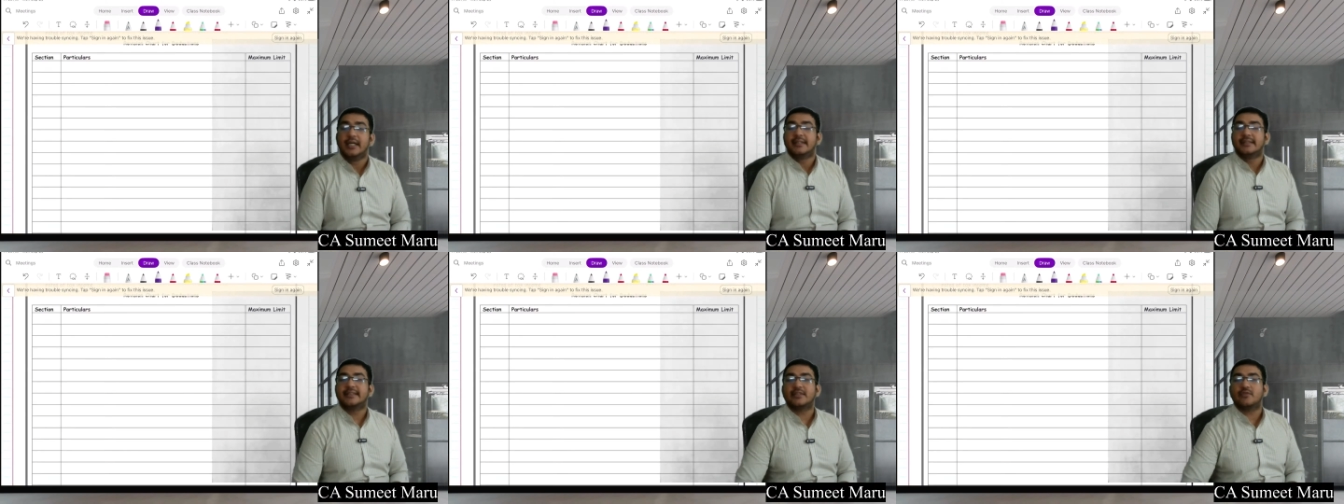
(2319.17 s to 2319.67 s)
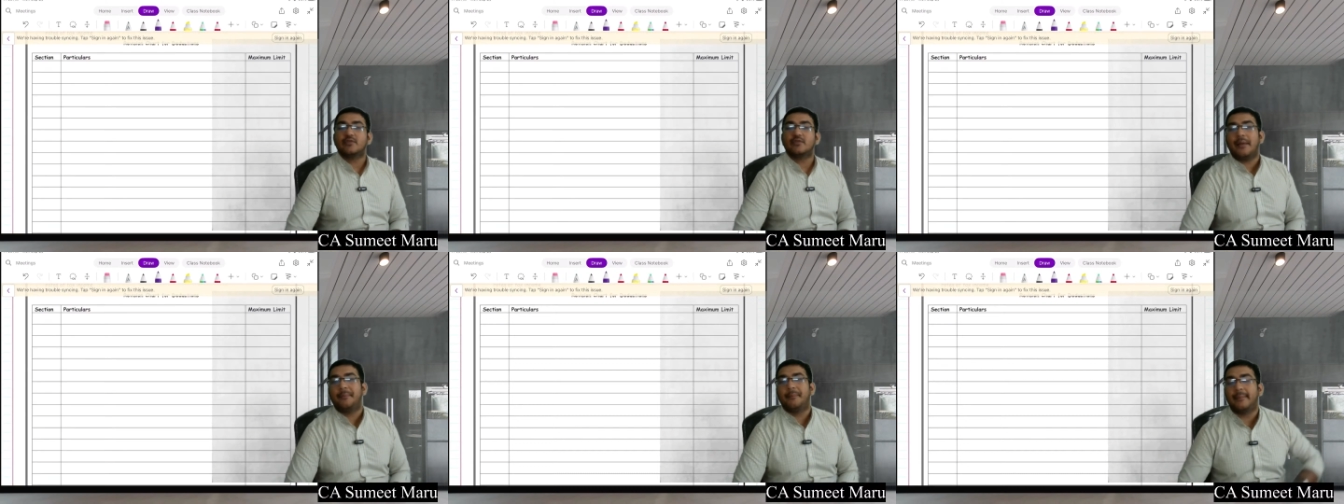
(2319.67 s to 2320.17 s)
This is what
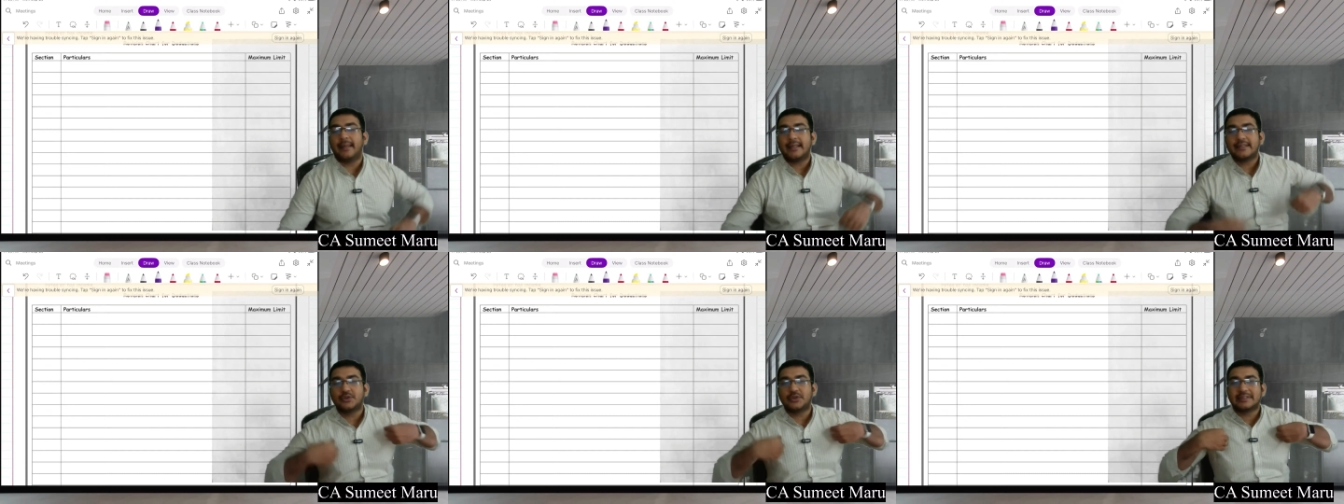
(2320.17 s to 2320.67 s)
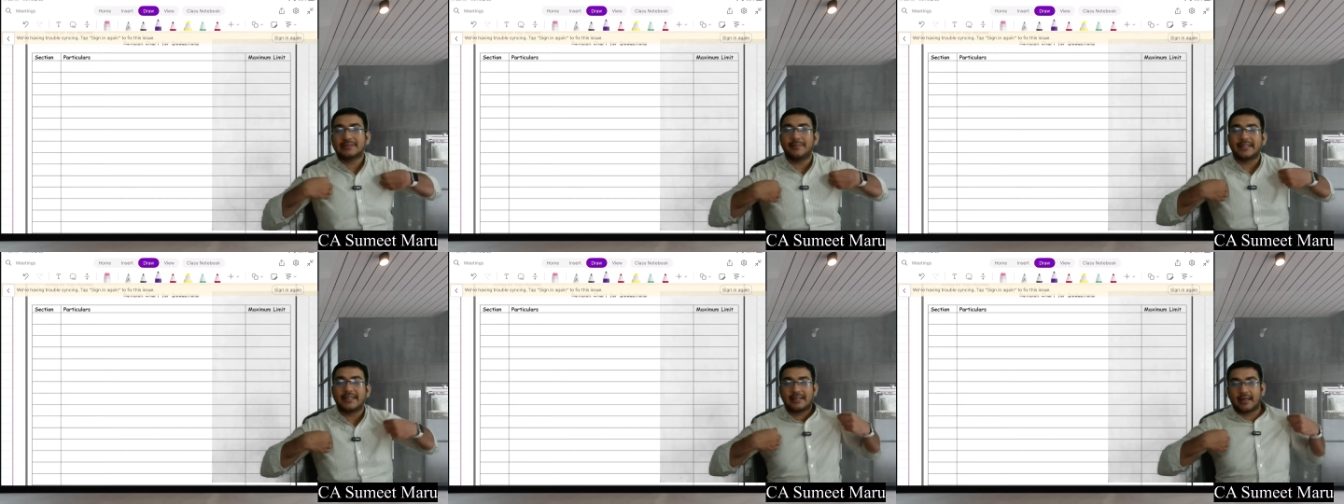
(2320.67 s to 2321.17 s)
I make students
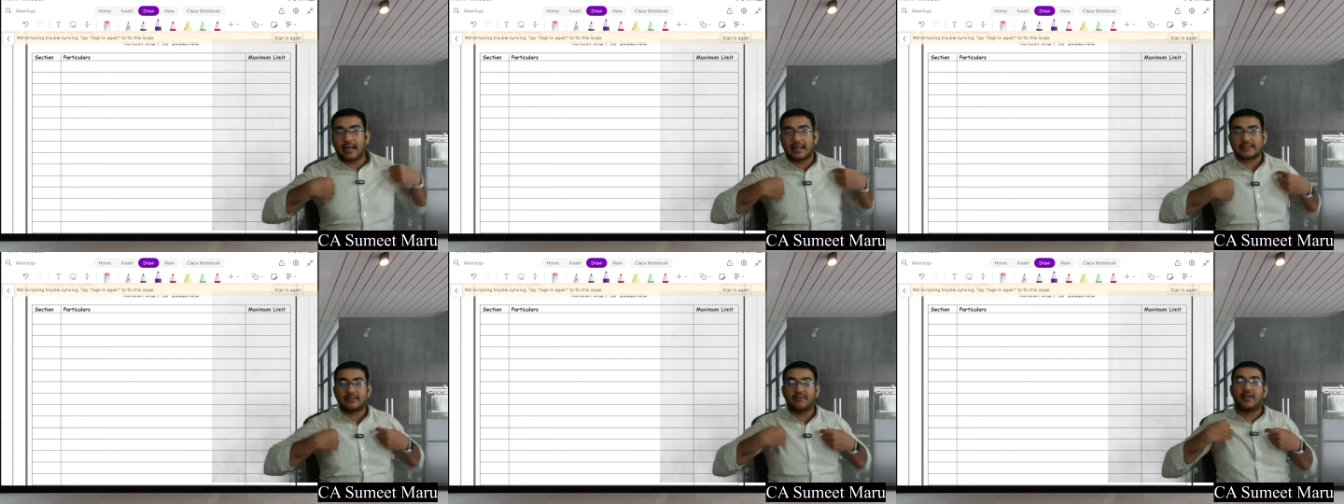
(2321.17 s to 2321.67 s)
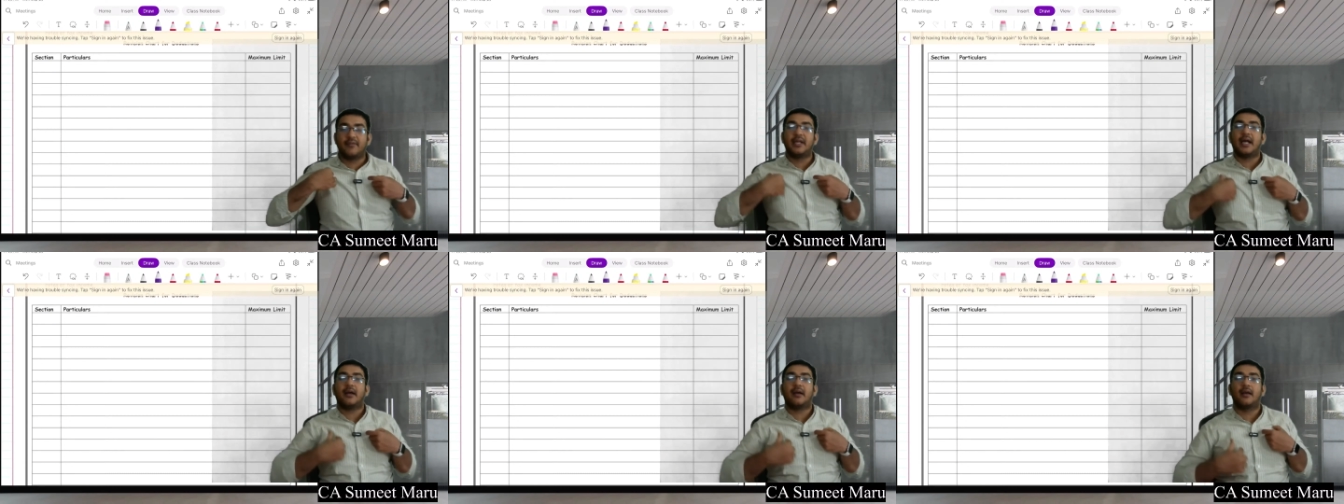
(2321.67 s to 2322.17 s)
make in a class. When we
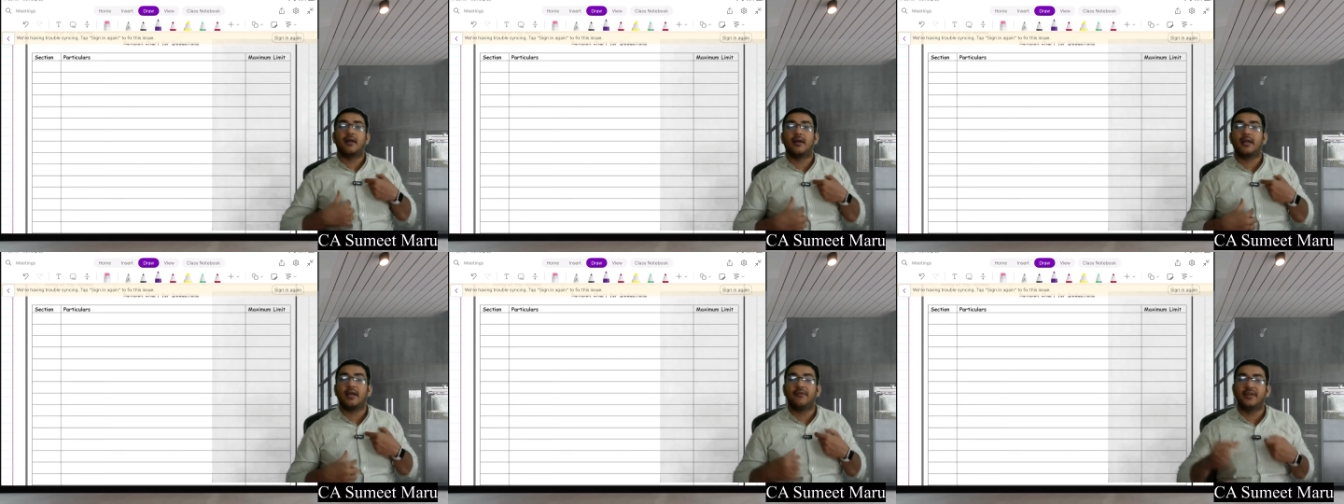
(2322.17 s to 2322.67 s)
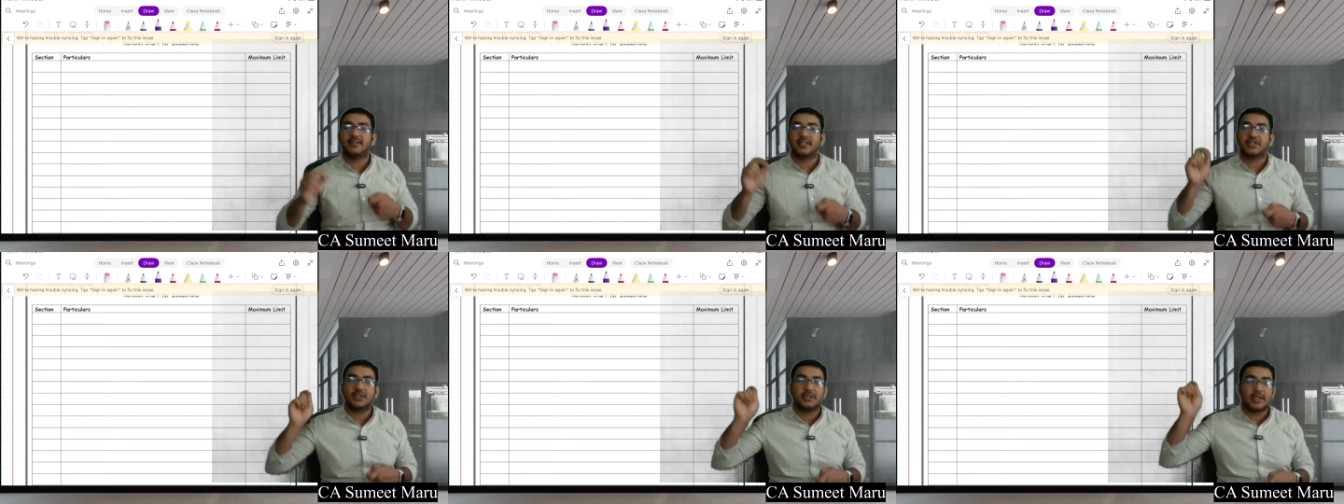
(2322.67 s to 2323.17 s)
are learning every
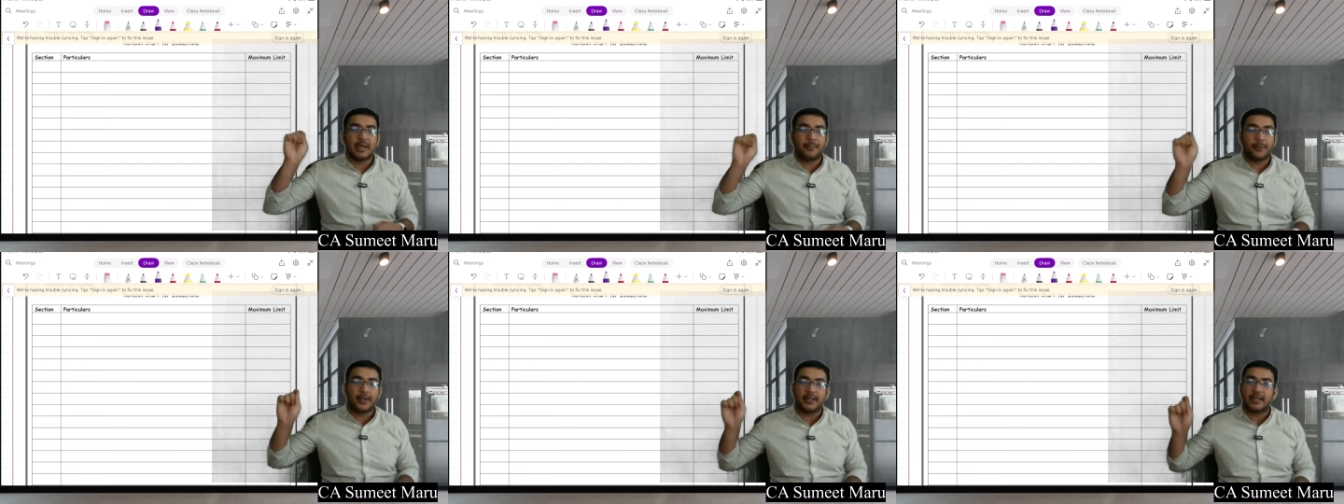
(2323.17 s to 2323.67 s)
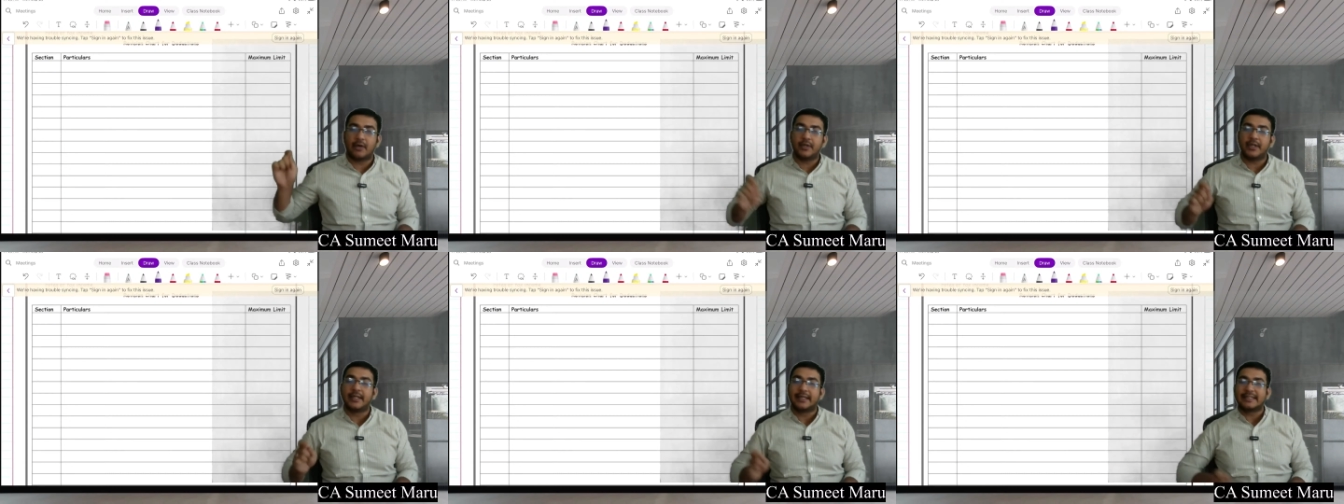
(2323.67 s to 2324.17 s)
section, I put it down
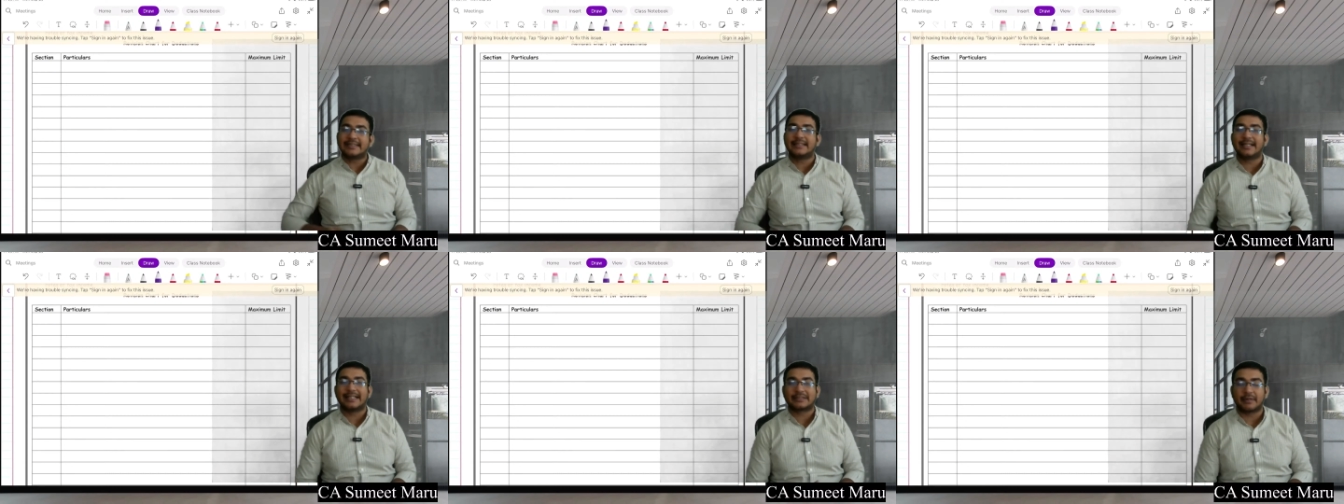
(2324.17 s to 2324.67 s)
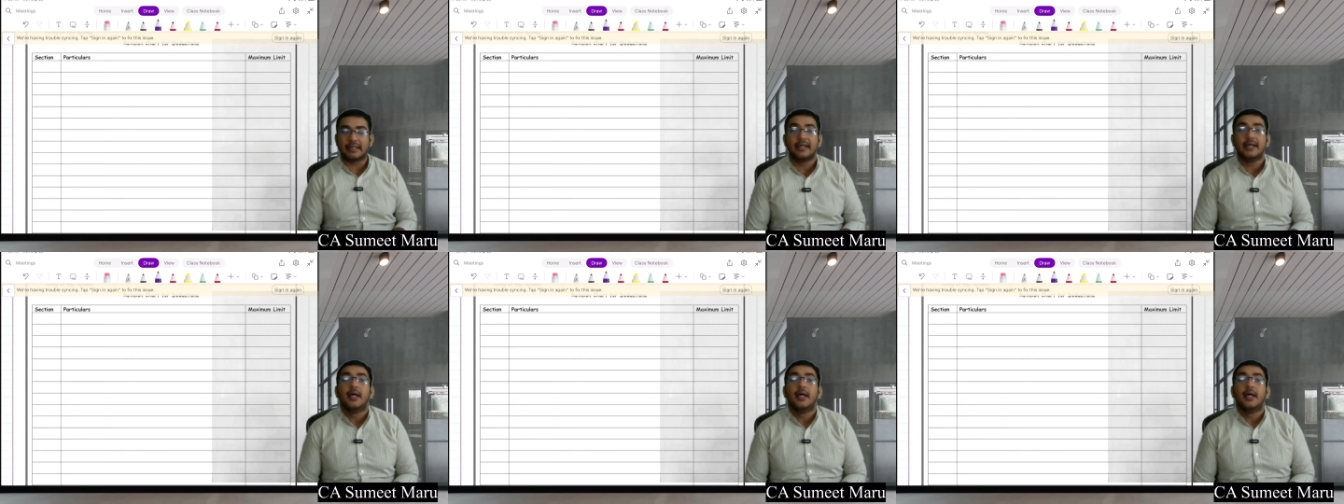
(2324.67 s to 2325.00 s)
entries here as well.